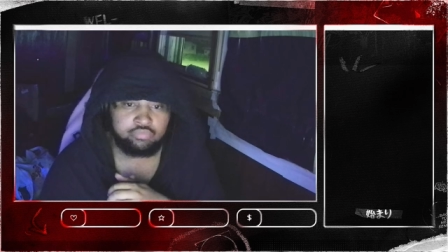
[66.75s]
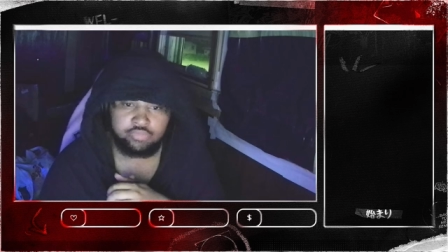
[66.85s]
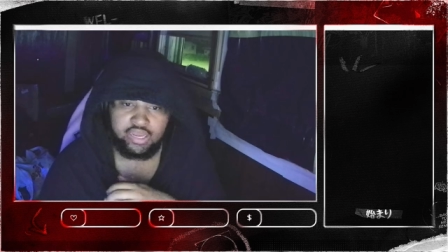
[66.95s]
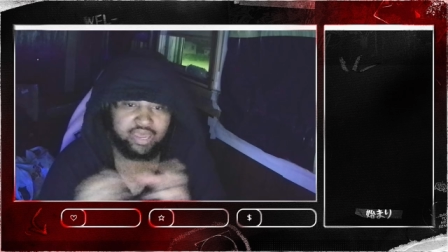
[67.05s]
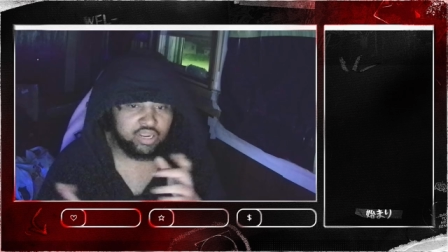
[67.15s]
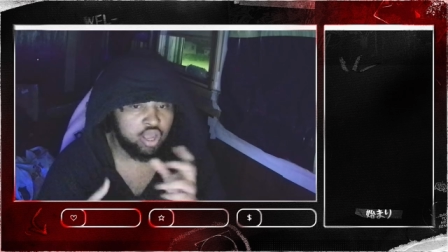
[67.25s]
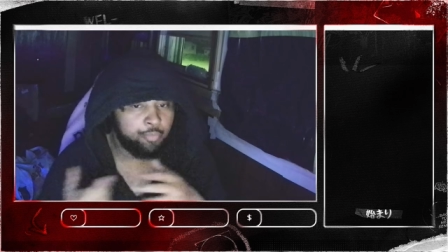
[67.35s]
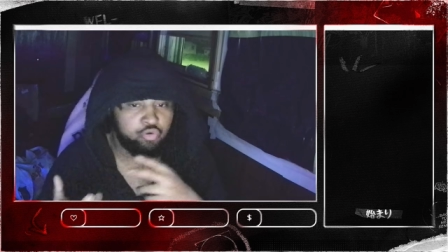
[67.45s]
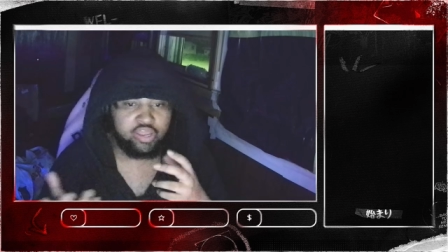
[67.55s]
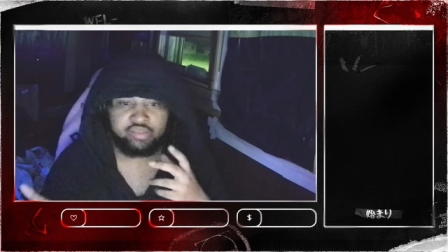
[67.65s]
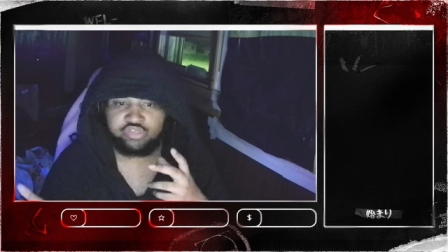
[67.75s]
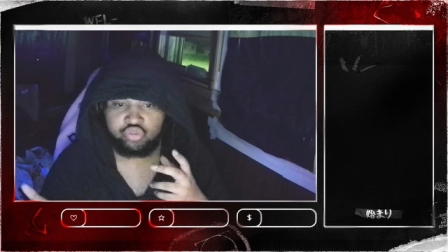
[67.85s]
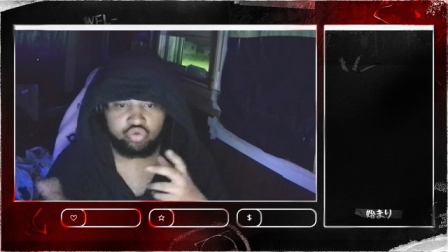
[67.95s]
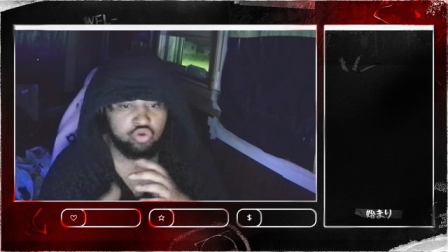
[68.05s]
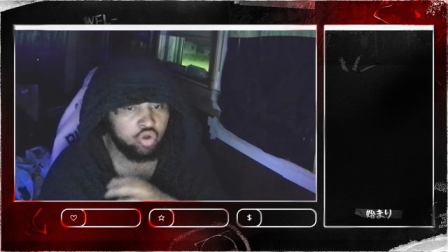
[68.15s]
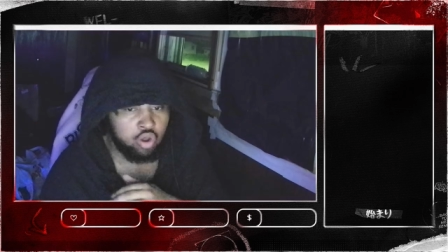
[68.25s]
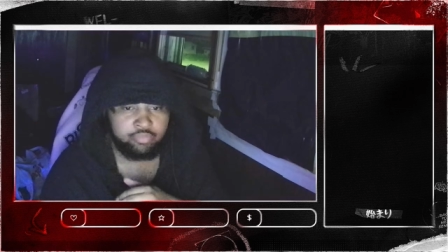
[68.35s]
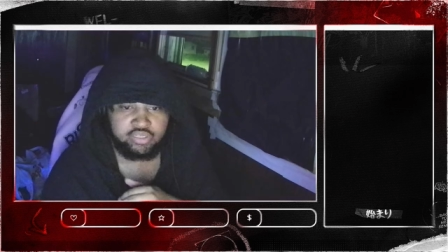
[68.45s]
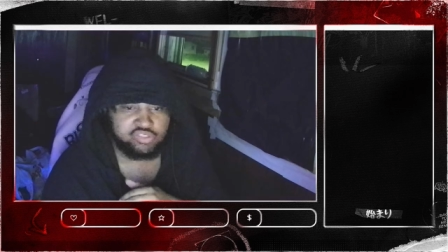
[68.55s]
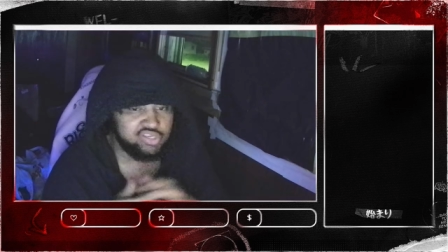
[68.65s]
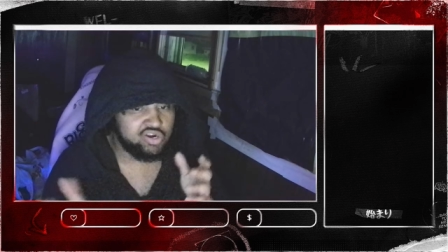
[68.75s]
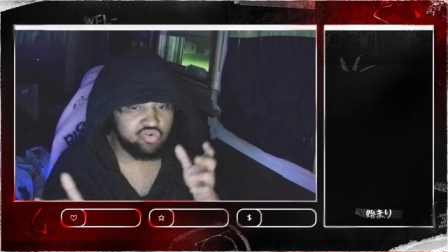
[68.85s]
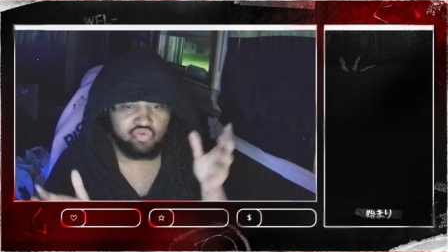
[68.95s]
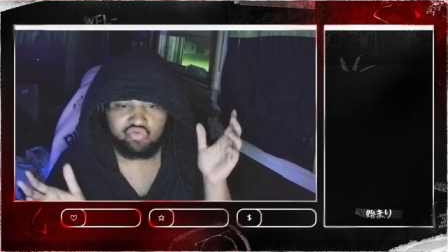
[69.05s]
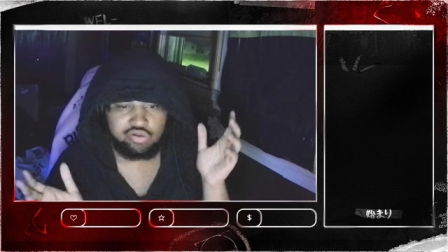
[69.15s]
I got a couple names that you could call me. Cynical.